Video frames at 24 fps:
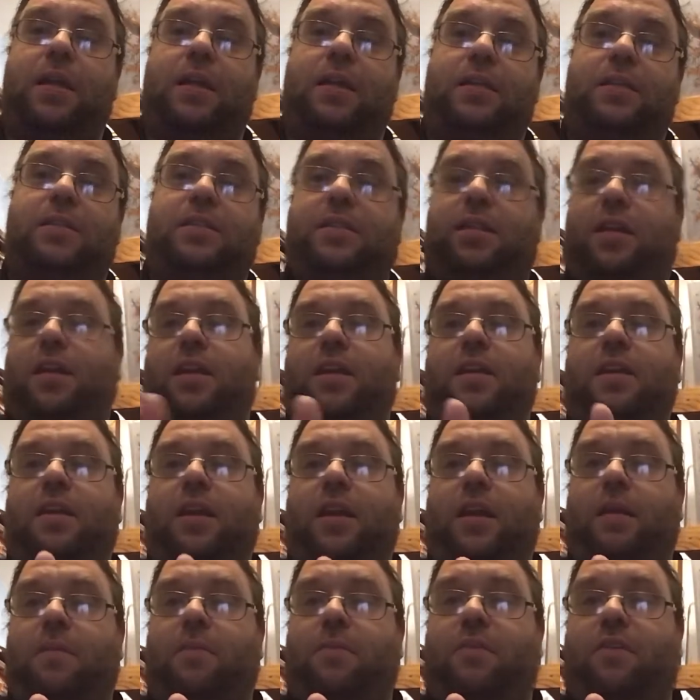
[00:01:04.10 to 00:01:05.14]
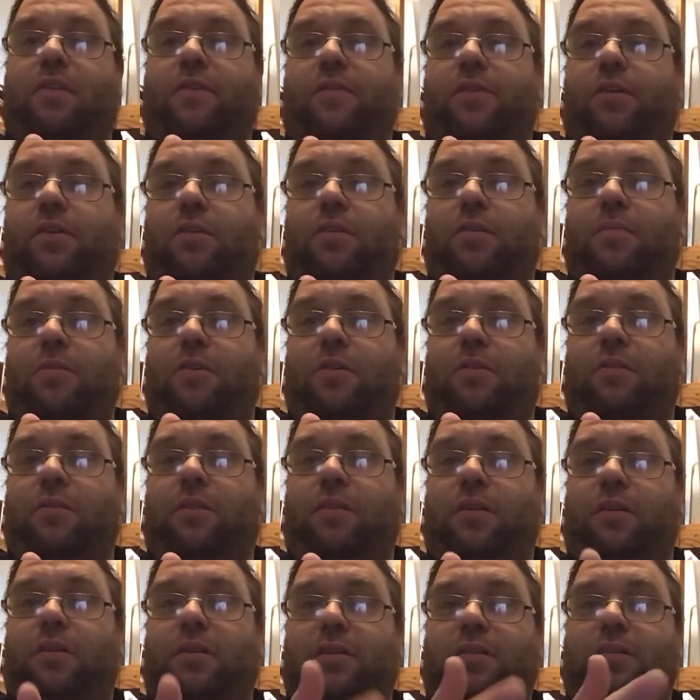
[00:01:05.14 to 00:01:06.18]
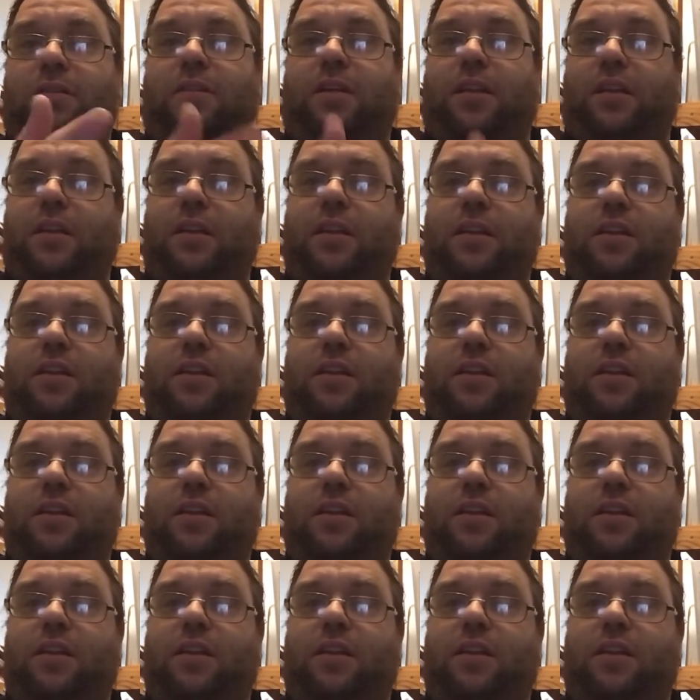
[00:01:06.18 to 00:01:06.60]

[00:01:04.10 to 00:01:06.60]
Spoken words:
second game of Arkham Horror 2nd